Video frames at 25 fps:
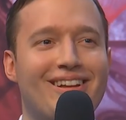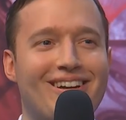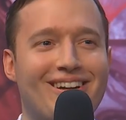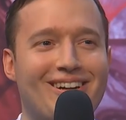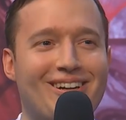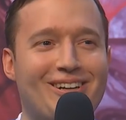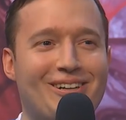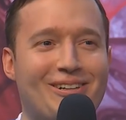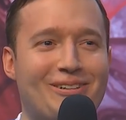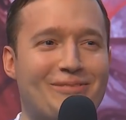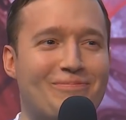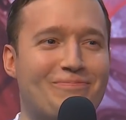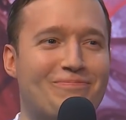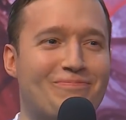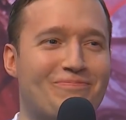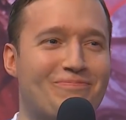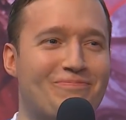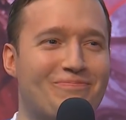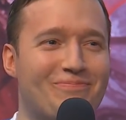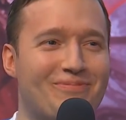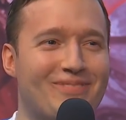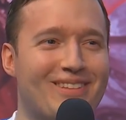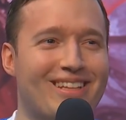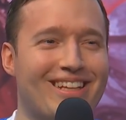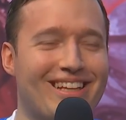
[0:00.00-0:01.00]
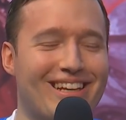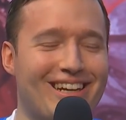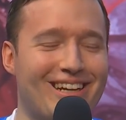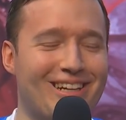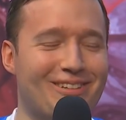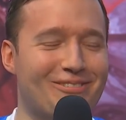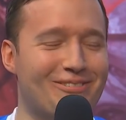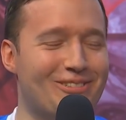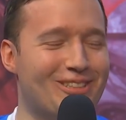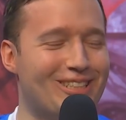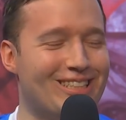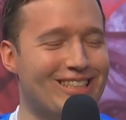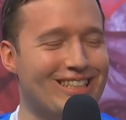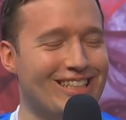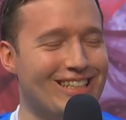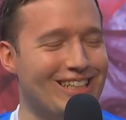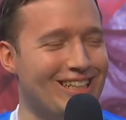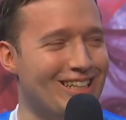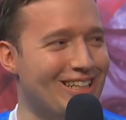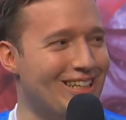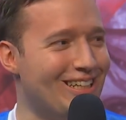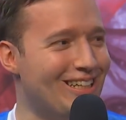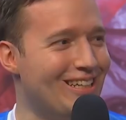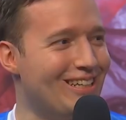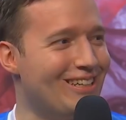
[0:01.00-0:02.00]
I would
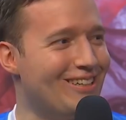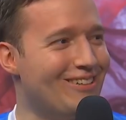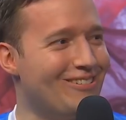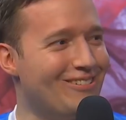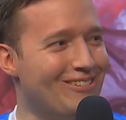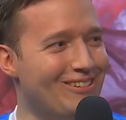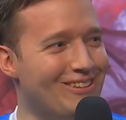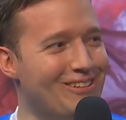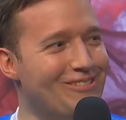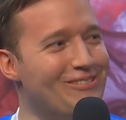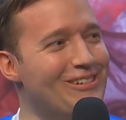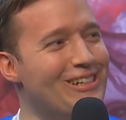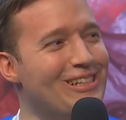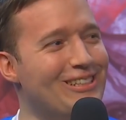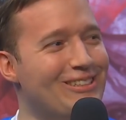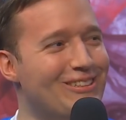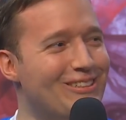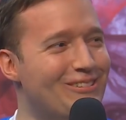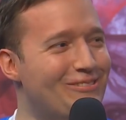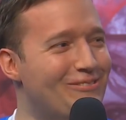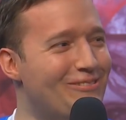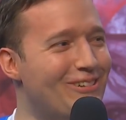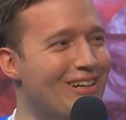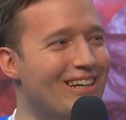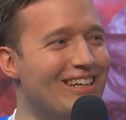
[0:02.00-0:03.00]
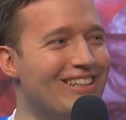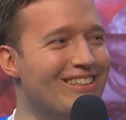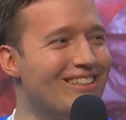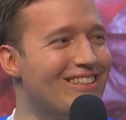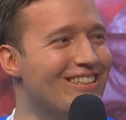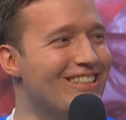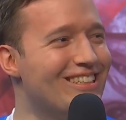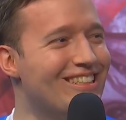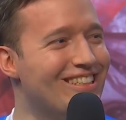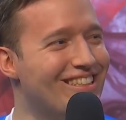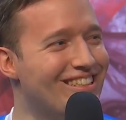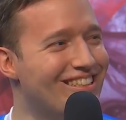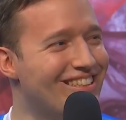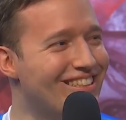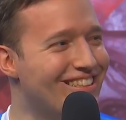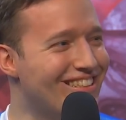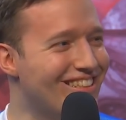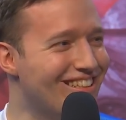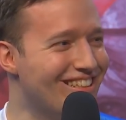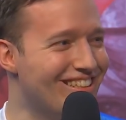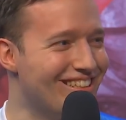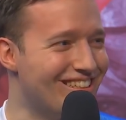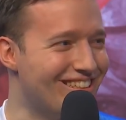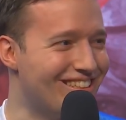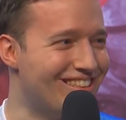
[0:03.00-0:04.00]
say all the way to the finals
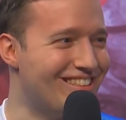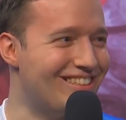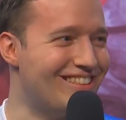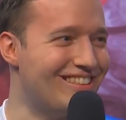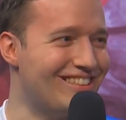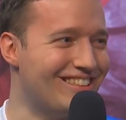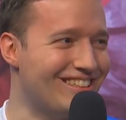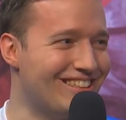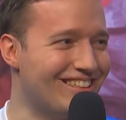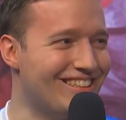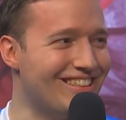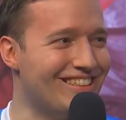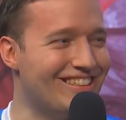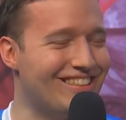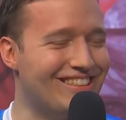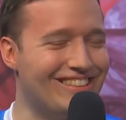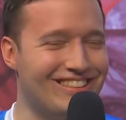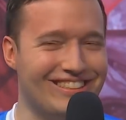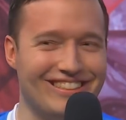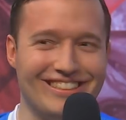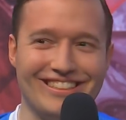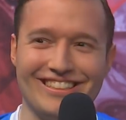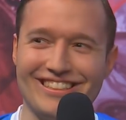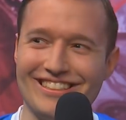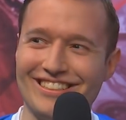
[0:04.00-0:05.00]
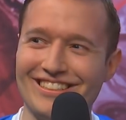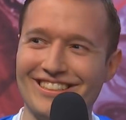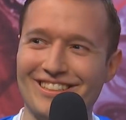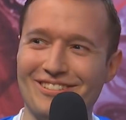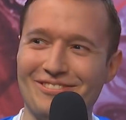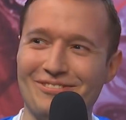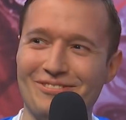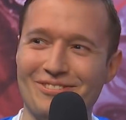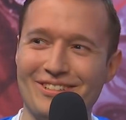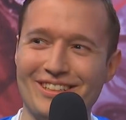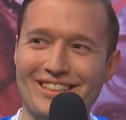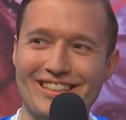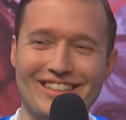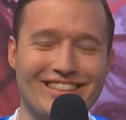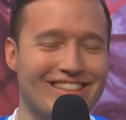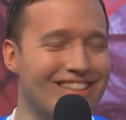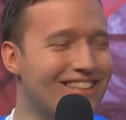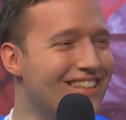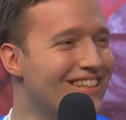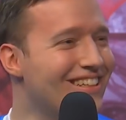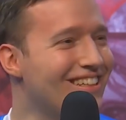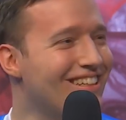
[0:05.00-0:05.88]
is something.